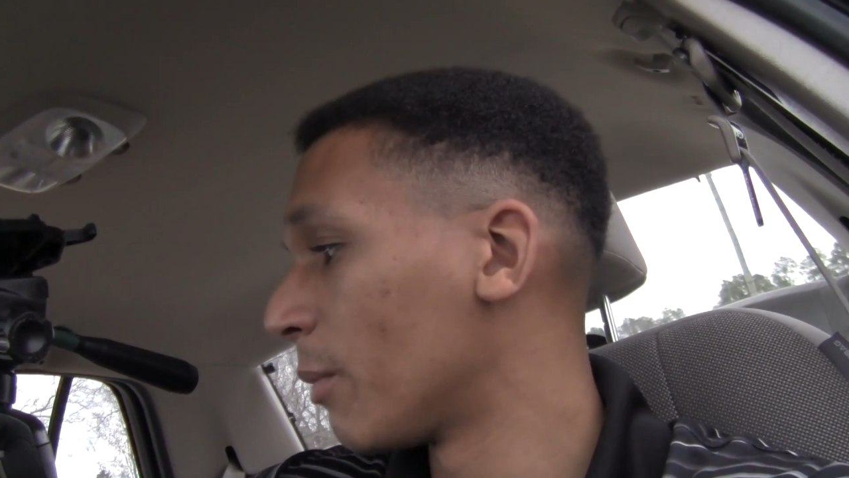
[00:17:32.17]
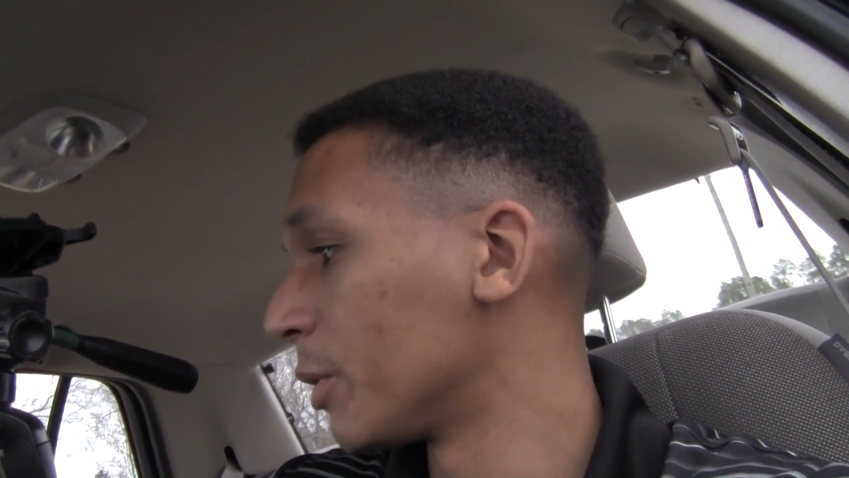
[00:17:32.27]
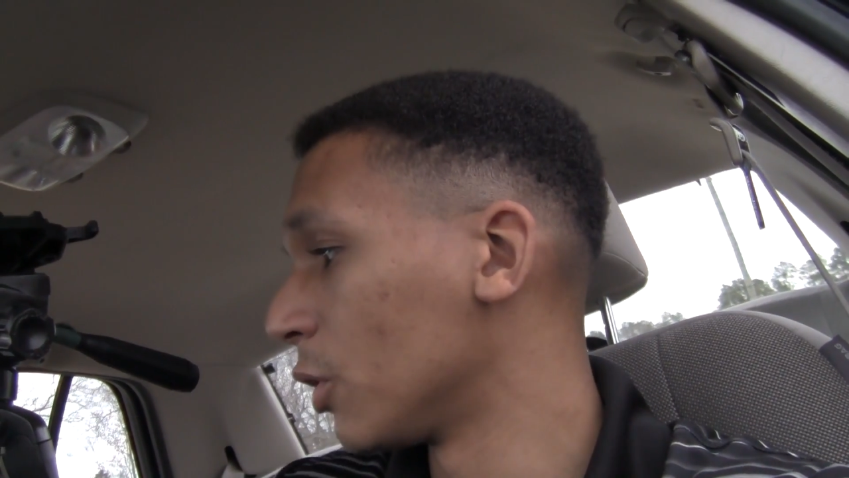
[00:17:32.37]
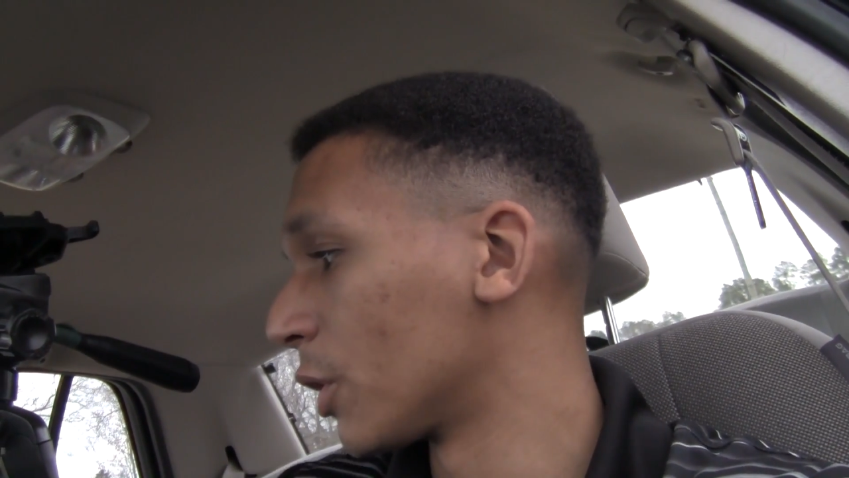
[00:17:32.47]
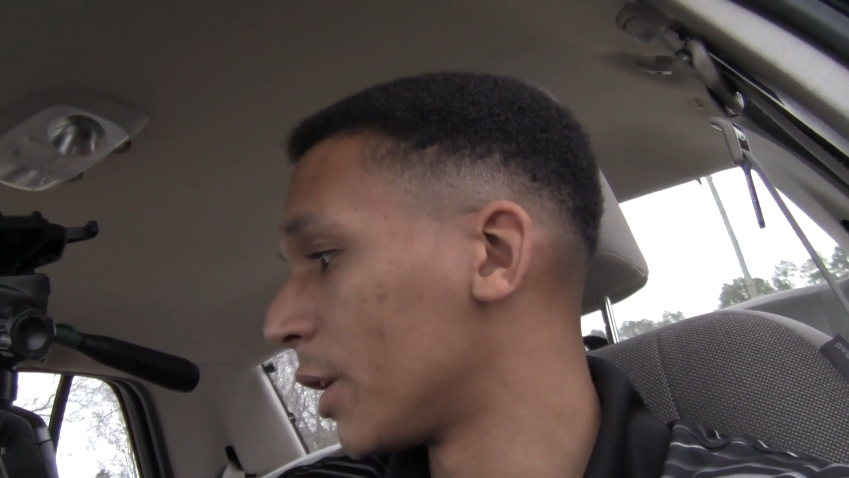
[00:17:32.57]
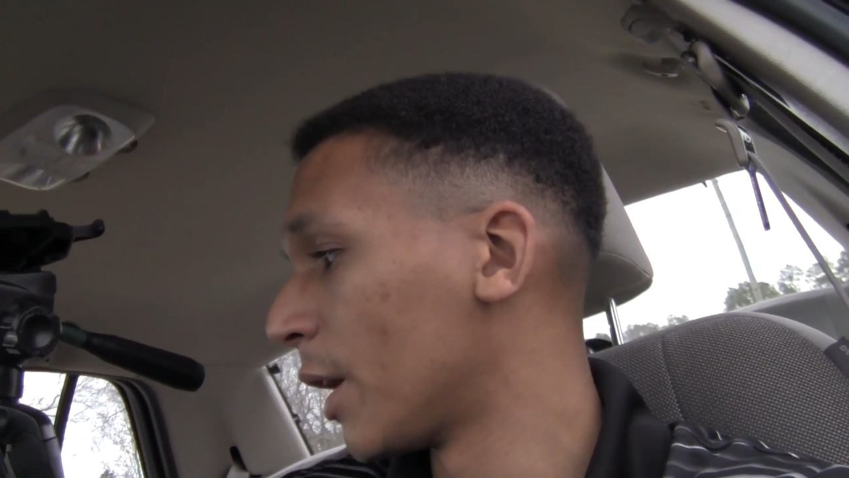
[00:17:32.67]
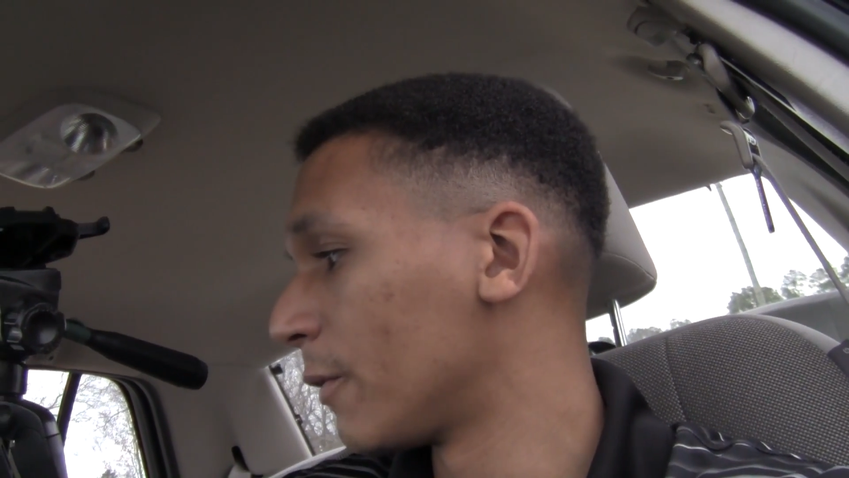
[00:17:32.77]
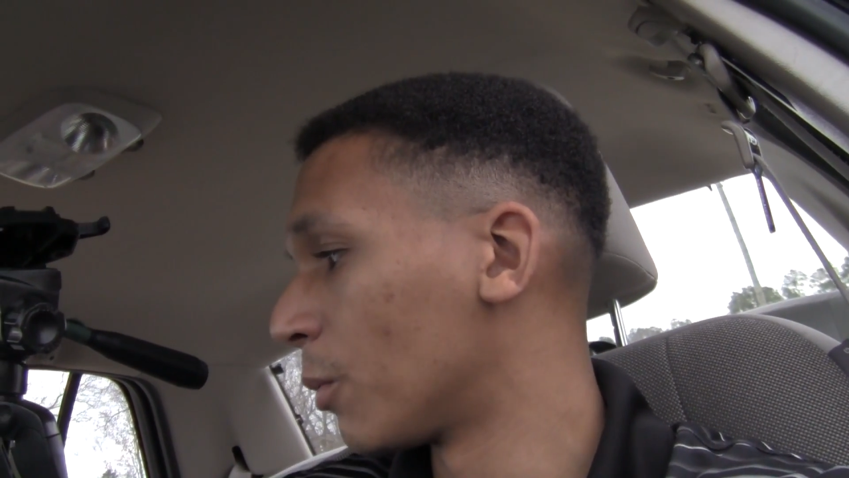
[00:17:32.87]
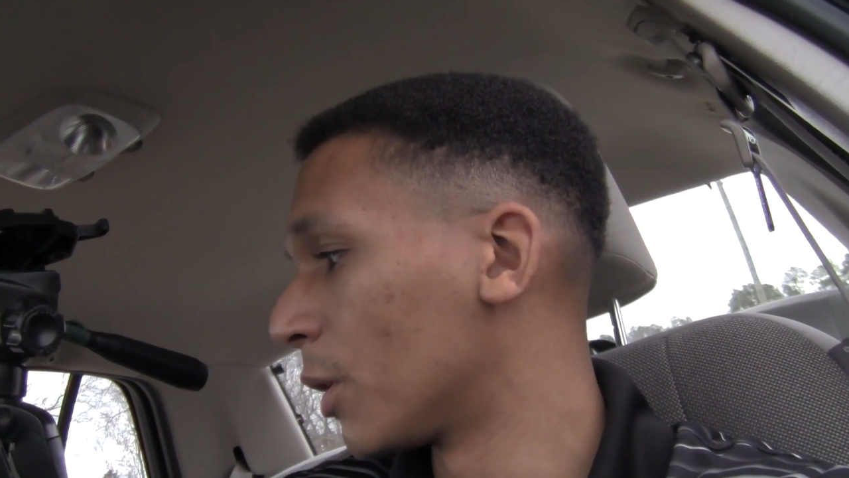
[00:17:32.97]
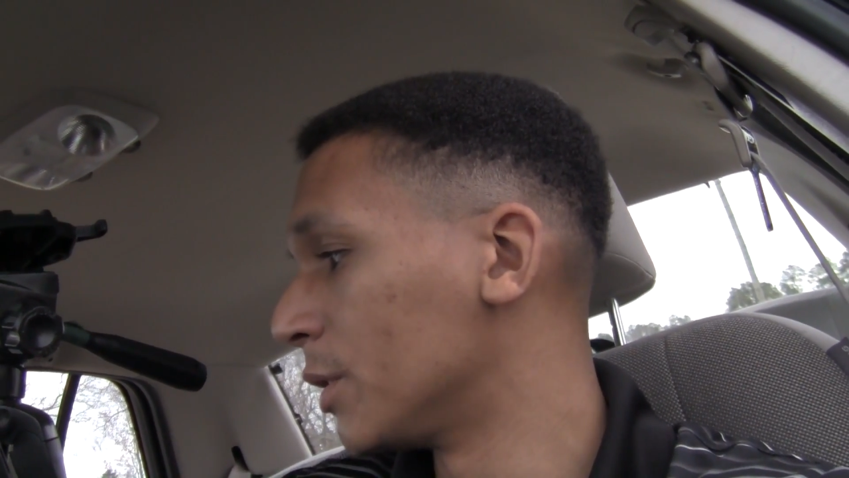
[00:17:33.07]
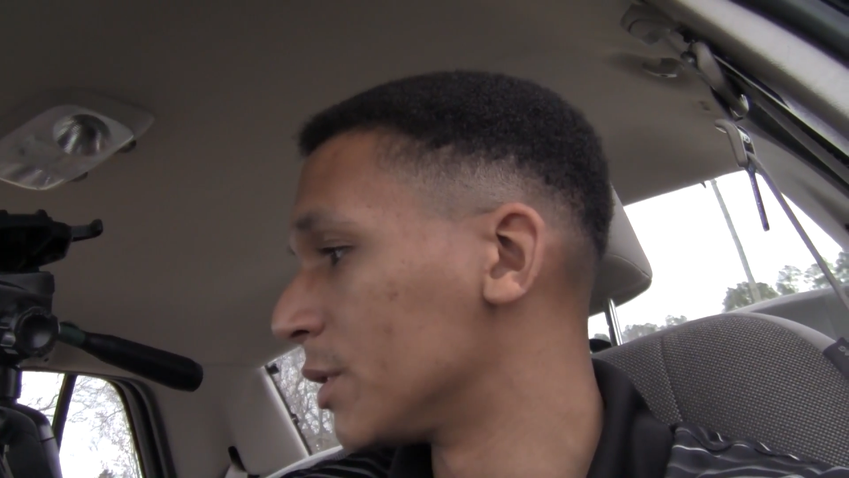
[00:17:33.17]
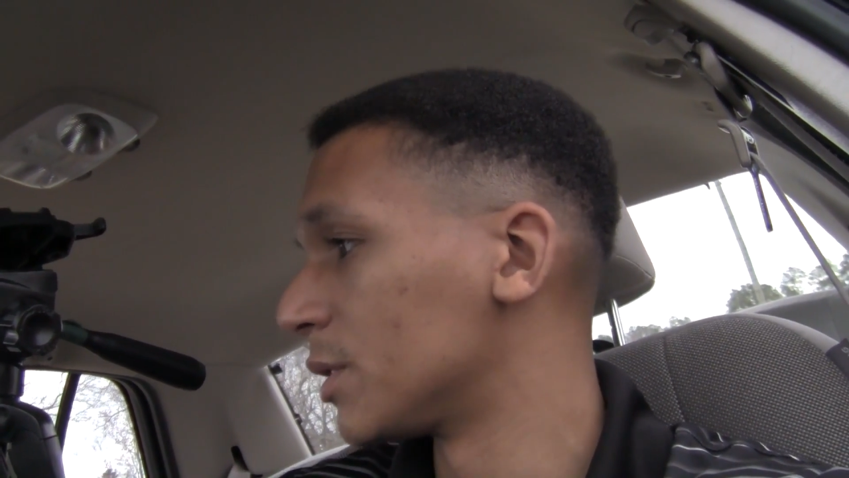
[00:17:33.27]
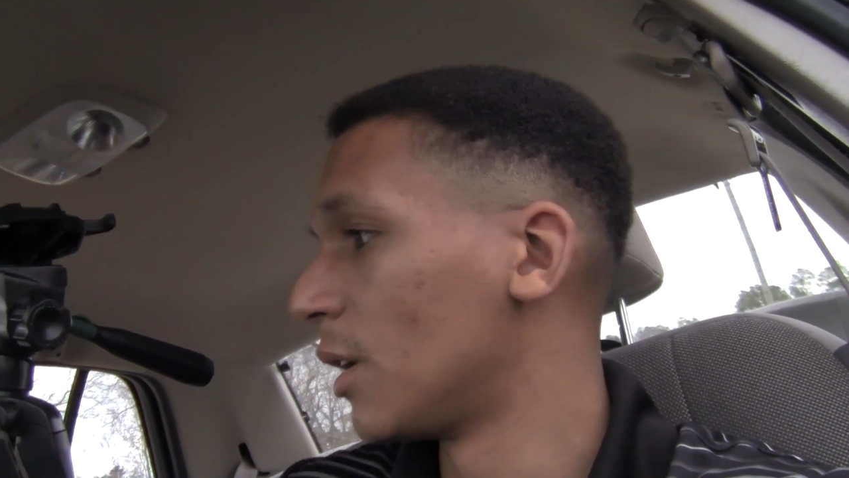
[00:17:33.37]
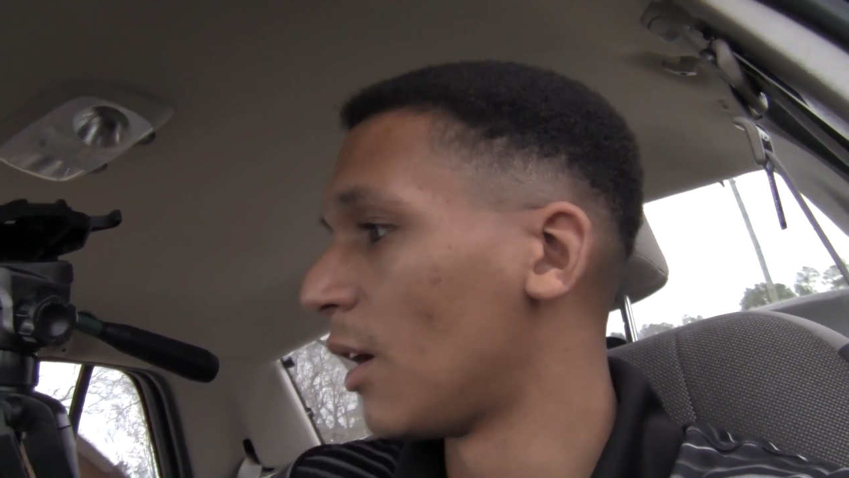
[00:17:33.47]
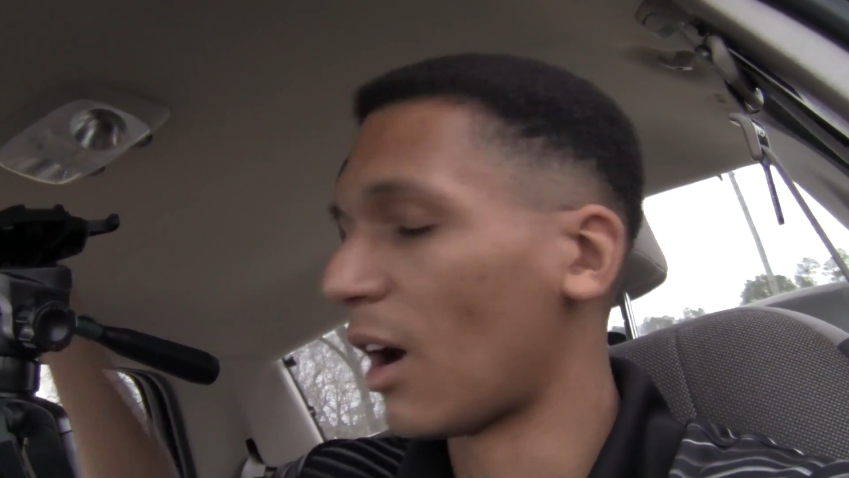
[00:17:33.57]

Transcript: I've been looking at ones.